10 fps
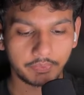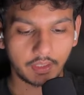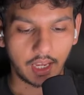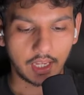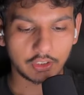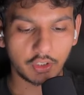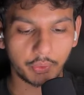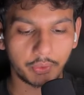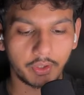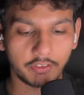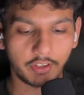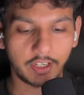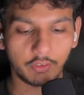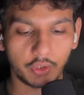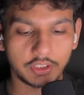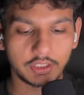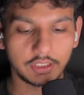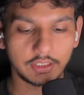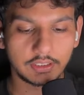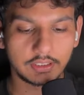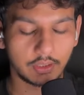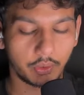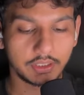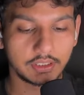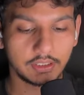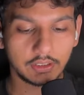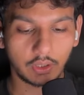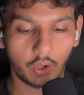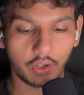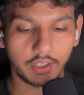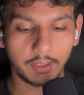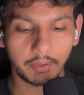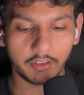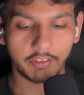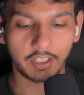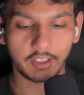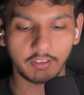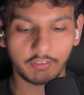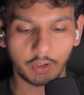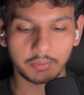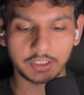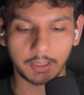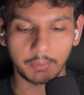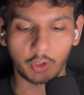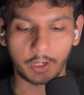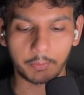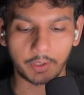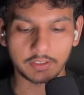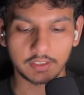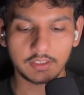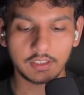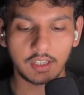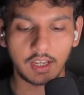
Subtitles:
As of 2025, ONGC is already benefiting from stable oil prices,